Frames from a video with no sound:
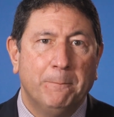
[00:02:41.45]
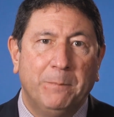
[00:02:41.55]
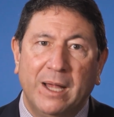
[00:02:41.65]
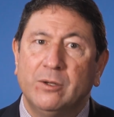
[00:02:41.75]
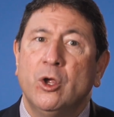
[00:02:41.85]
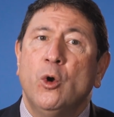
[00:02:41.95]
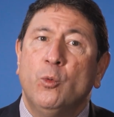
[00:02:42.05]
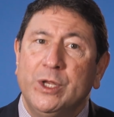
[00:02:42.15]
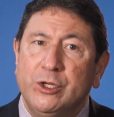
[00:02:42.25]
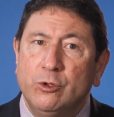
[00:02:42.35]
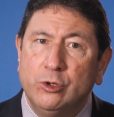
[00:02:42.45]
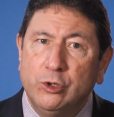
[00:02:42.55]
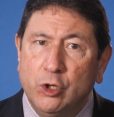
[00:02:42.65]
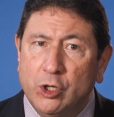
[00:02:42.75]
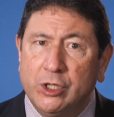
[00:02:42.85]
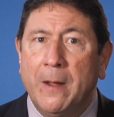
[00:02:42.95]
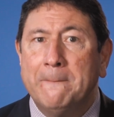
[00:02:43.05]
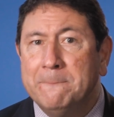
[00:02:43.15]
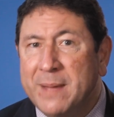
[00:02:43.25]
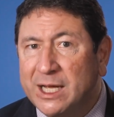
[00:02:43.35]
But when you look
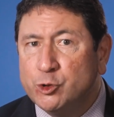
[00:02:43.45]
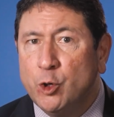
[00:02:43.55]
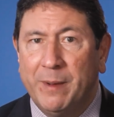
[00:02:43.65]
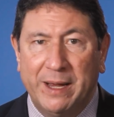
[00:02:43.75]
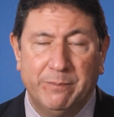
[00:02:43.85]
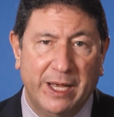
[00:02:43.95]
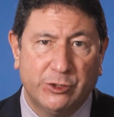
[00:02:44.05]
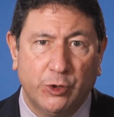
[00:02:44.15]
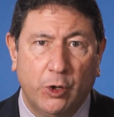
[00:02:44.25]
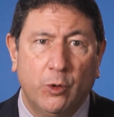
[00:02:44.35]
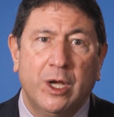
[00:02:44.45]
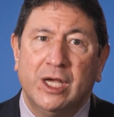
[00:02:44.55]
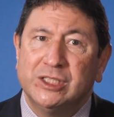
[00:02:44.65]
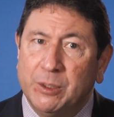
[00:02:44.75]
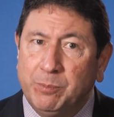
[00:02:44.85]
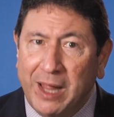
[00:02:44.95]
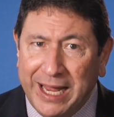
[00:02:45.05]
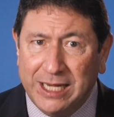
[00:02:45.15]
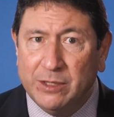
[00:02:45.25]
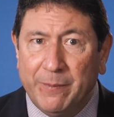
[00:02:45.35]
metro by metro,
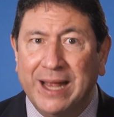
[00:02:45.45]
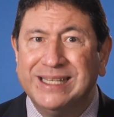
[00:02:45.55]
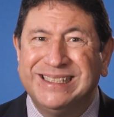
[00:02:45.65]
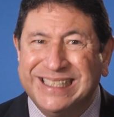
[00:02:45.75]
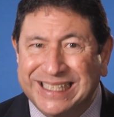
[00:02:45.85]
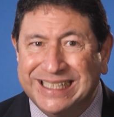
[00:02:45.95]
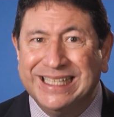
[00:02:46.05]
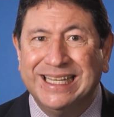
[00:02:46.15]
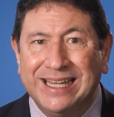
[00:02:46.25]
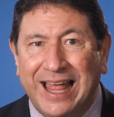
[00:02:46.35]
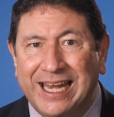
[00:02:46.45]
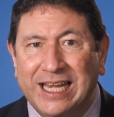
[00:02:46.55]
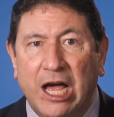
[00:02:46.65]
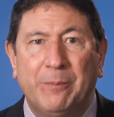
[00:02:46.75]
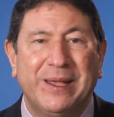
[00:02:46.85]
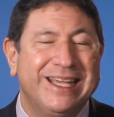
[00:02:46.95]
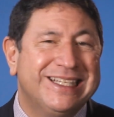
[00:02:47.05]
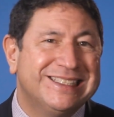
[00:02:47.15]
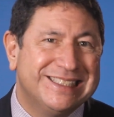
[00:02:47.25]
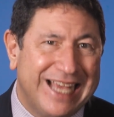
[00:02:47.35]
supply and demand didn't line up
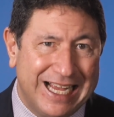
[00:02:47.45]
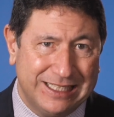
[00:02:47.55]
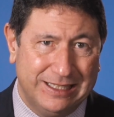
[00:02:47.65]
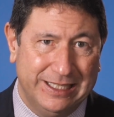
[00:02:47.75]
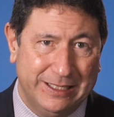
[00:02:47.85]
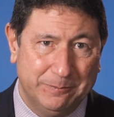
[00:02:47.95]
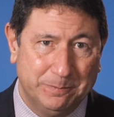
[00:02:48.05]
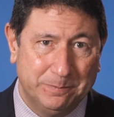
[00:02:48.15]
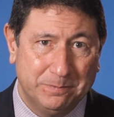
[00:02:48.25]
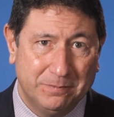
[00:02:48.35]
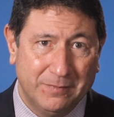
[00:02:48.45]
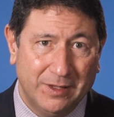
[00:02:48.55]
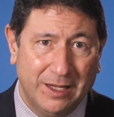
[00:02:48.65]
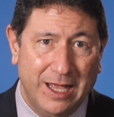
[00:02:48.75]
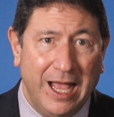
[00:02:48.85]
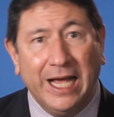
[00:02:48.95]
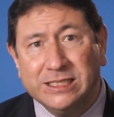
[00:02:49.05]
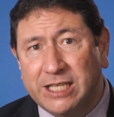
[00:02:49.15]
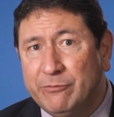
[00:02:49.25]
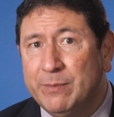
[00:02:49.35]
exactly.
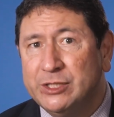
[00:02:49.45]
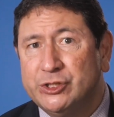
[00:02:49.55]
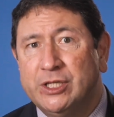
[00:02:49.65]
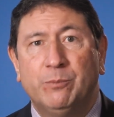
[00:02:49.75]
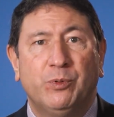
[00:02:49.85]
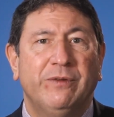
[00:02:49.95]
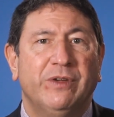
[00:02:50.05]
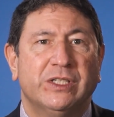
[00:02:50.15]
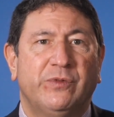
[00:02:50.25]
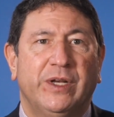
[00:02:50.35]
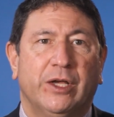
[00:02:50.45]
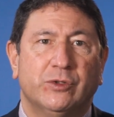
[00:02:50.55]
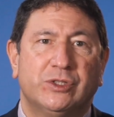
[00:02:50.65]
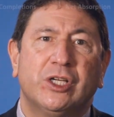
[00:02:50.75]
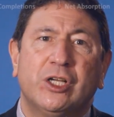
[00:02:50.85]
As I've mentioned in previous videos, the